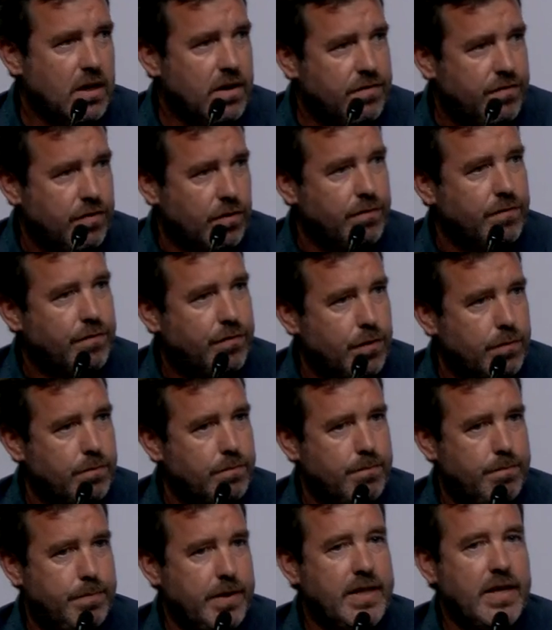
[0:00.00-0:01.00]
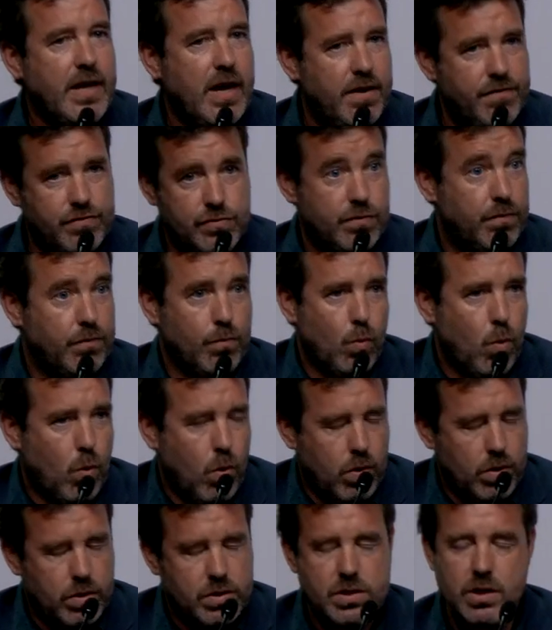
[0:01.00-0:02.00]
from, from P D Fs, from
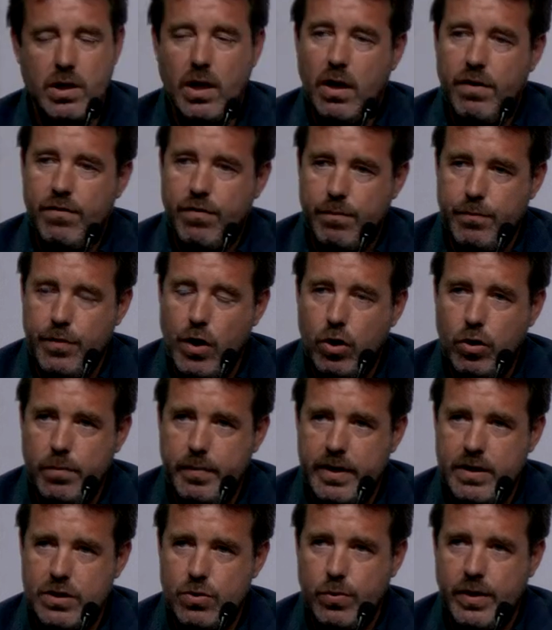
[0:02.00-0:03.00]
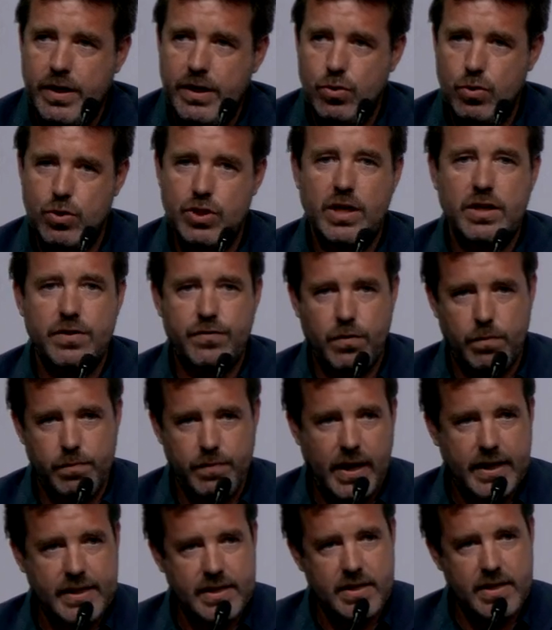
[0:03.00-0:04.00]
Word, from documents, we need to change from
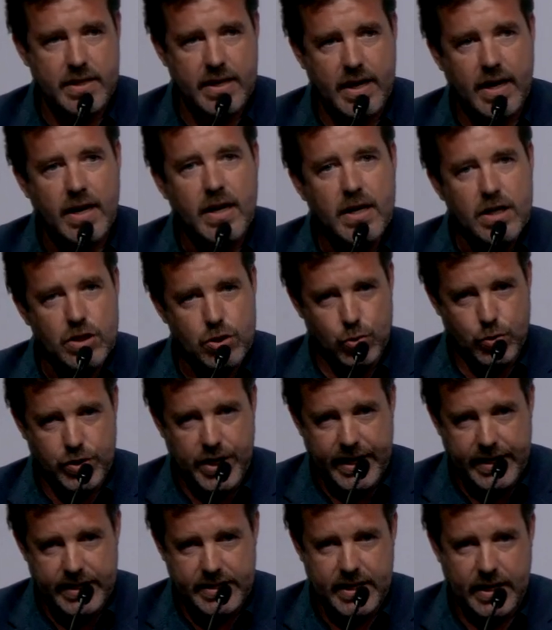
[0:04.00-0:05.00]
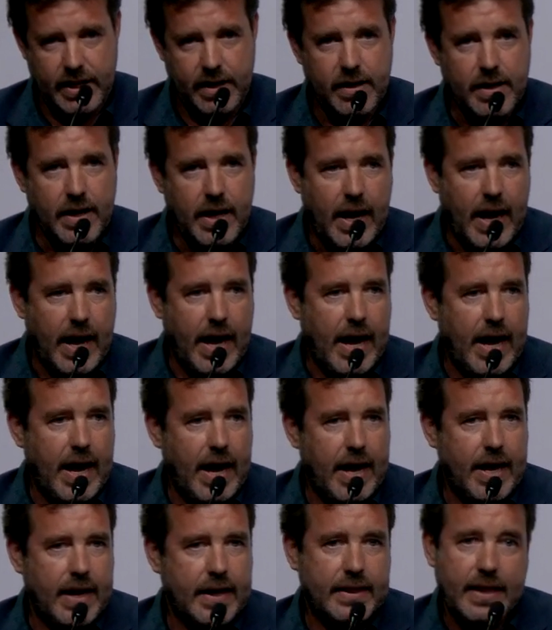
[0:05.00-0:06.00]
that idea to data.
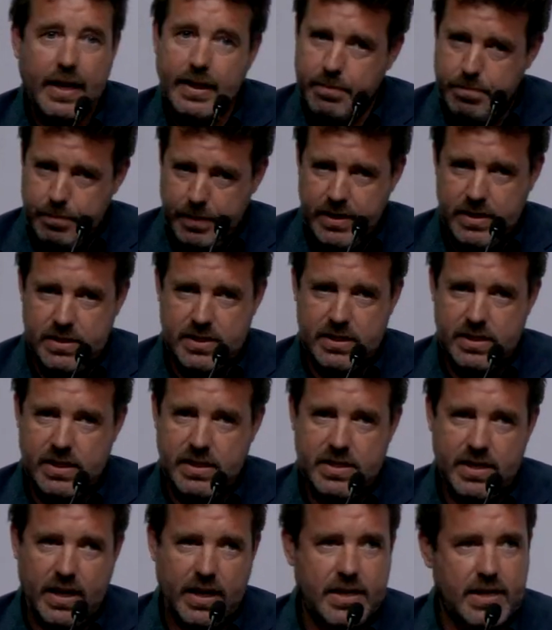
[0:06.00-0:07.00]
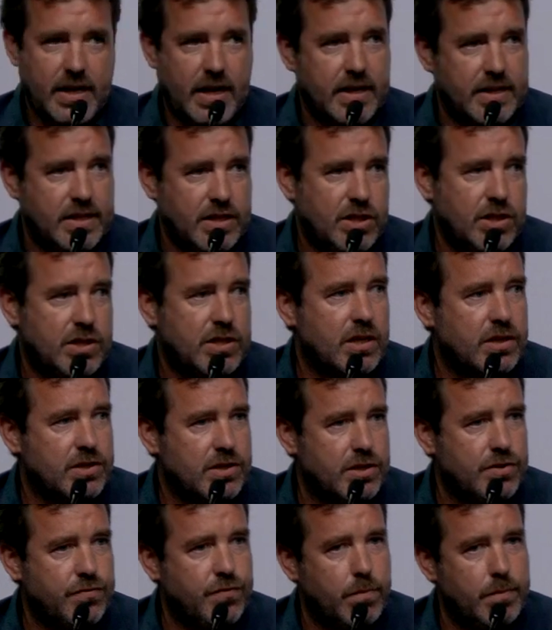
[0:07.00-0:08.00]
Uh, that means, as I said, a digital
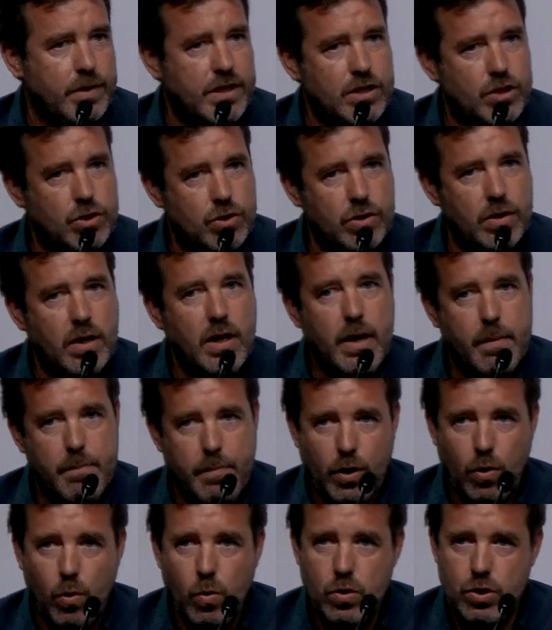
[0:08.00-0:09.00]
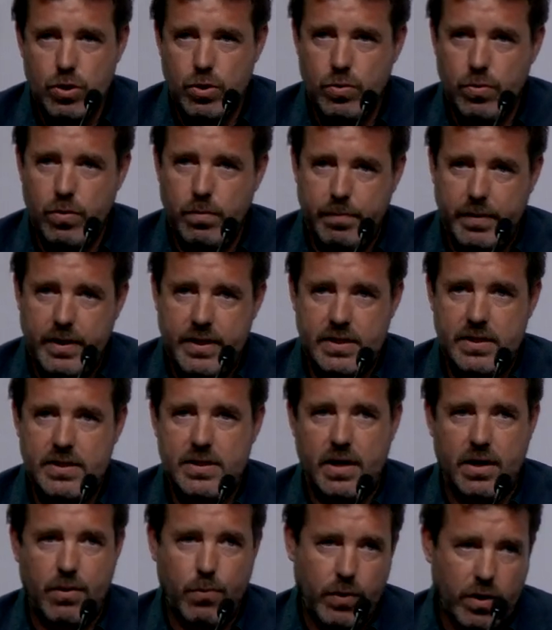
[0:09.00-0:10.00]
transformation, but also means
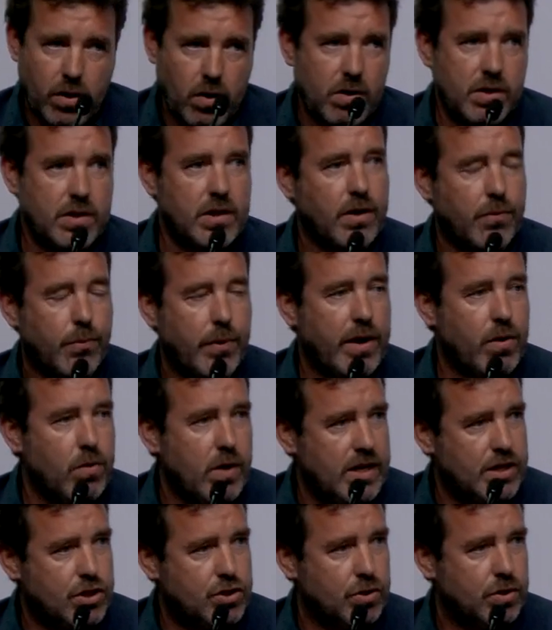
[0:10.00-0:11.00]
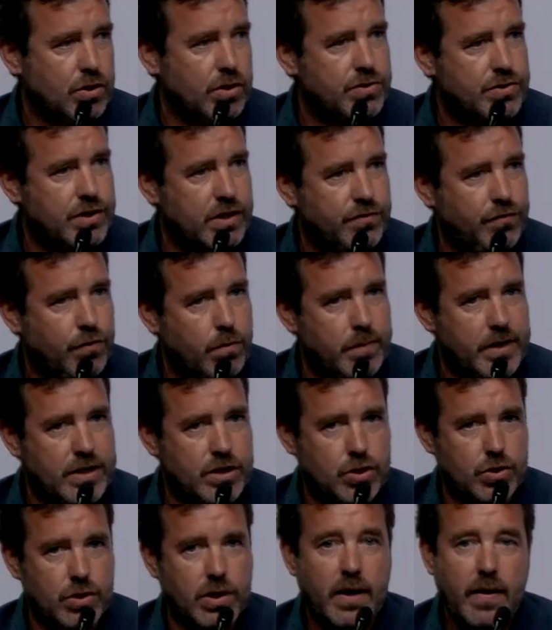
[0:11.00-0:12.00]
a regula- regulation
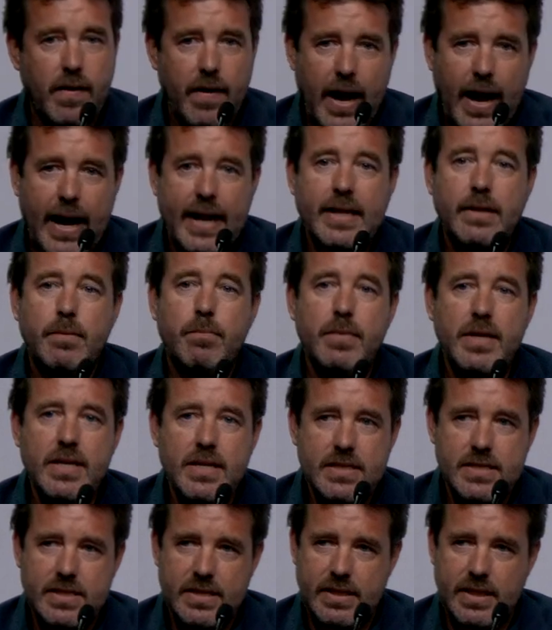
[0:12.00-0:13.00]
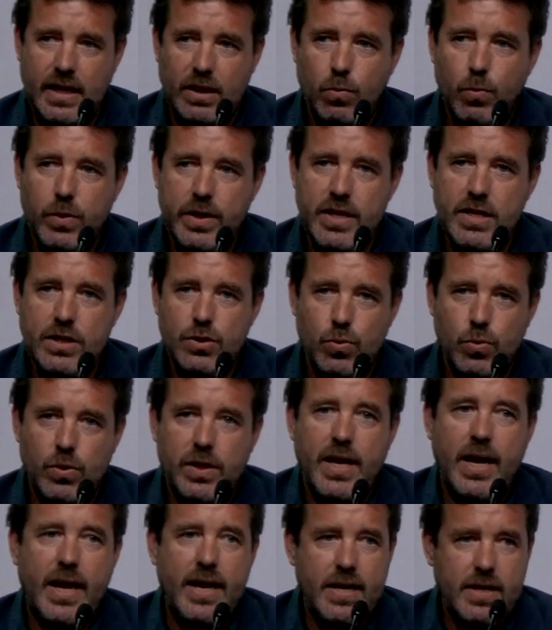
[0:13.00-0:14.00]
transformation, and it means that we need to
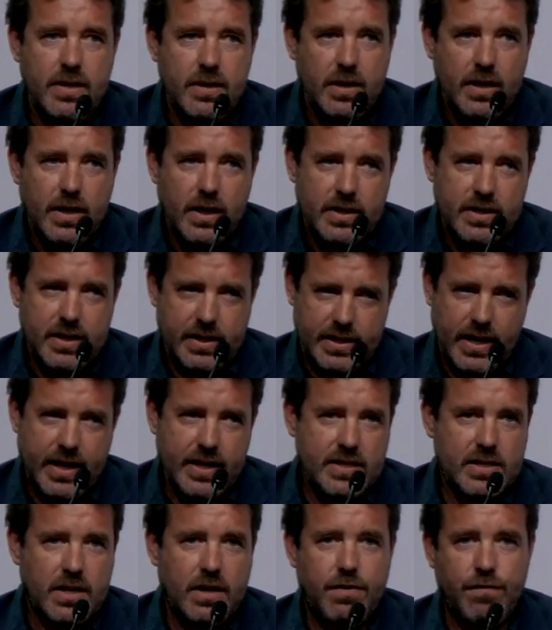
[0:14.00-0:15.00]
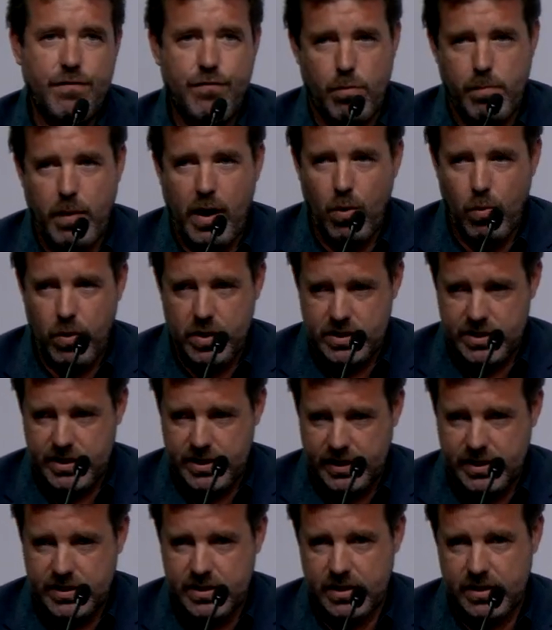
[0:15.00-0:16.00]
gain the data from our
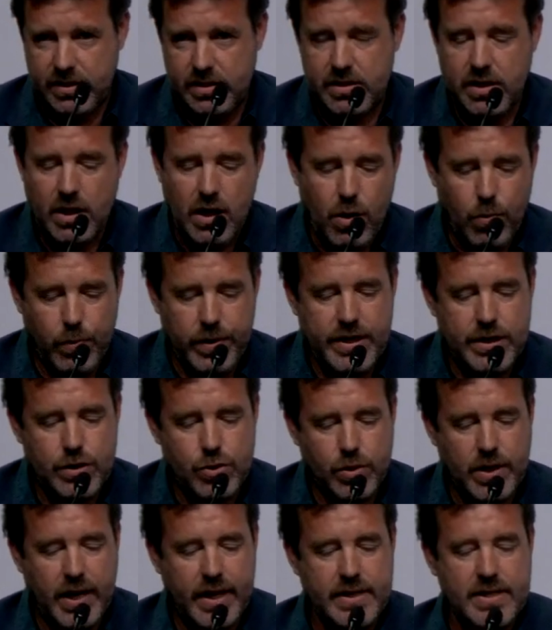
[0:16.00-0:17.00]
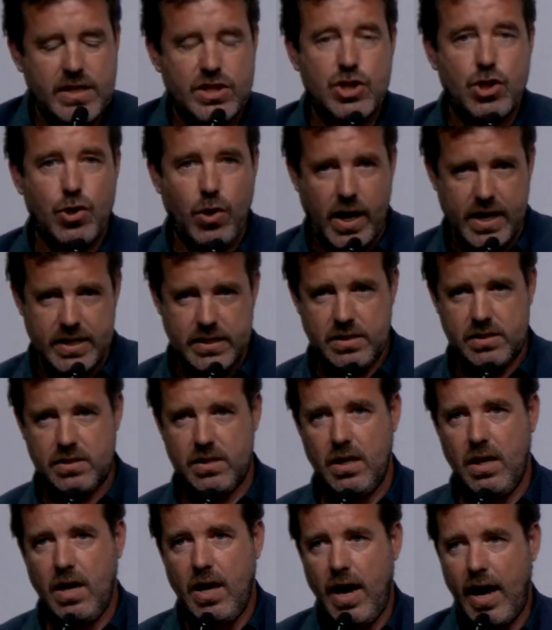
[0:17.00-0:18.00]
citizens. We need to gain the trust
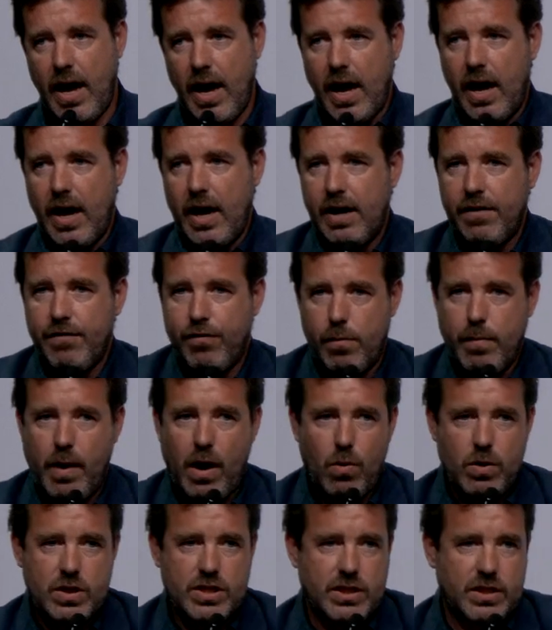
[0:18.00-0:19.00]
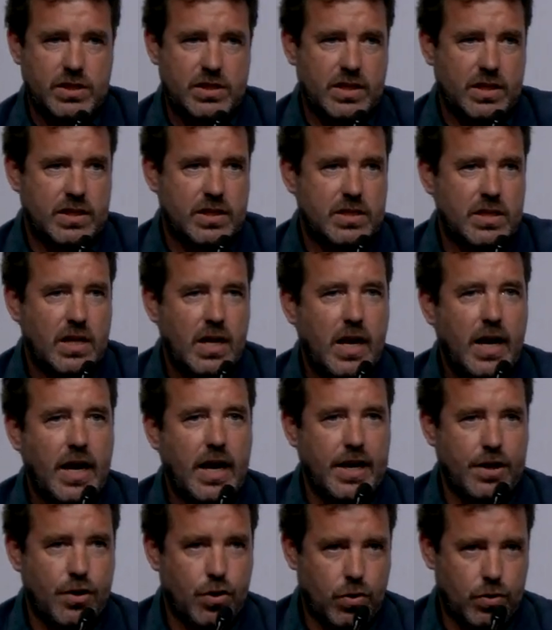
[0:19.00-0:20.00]
uh, from our citizens
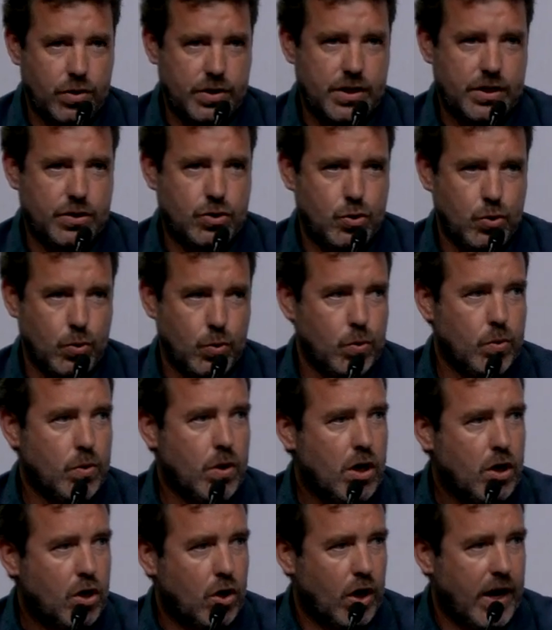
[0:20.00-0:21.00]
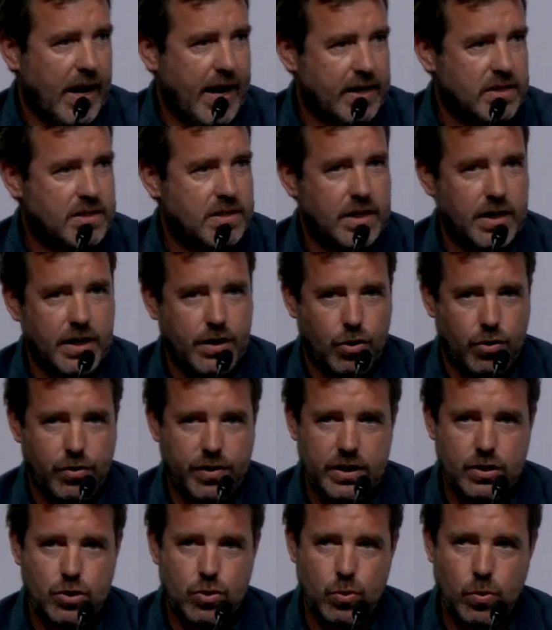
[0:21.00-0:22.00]
in order to collect, in
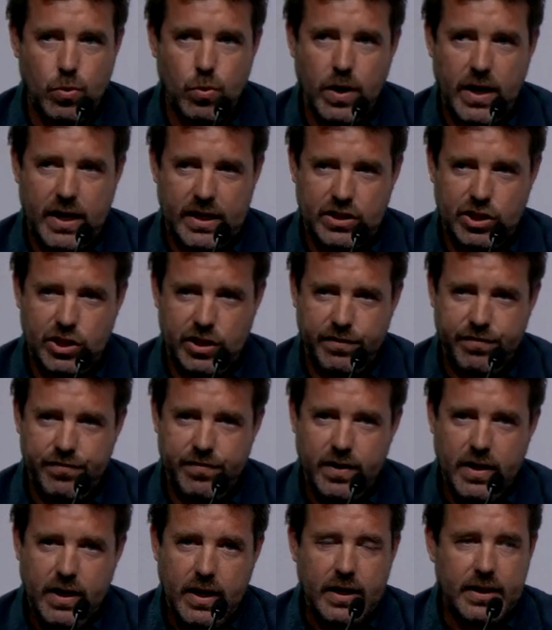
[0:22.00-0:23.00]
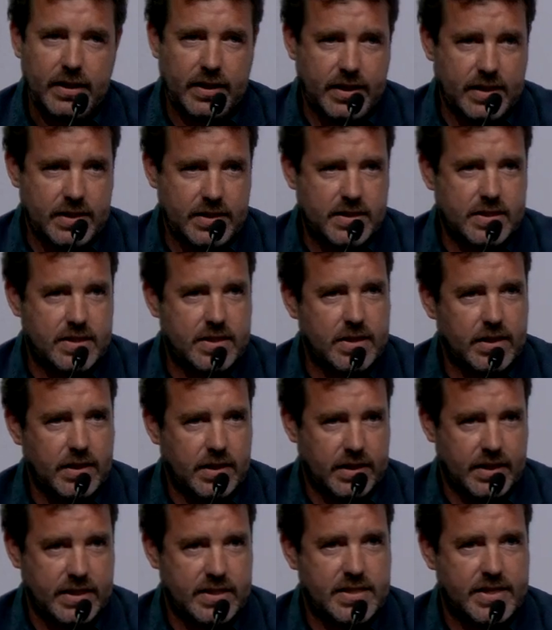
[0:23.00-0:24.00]
order to achieve this,
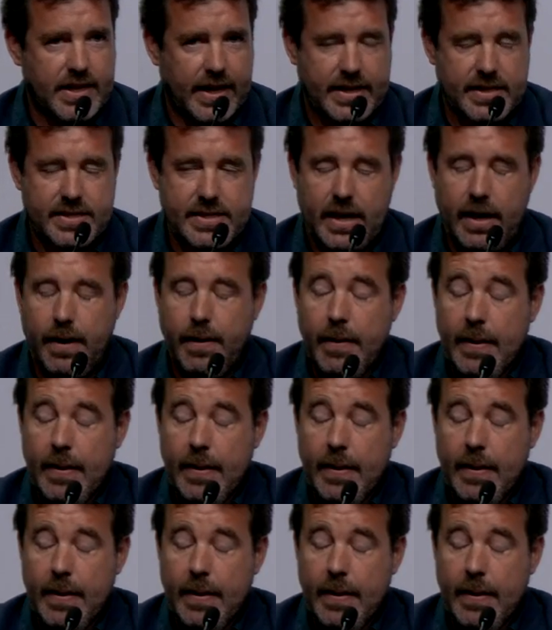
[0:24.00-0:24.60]
this data.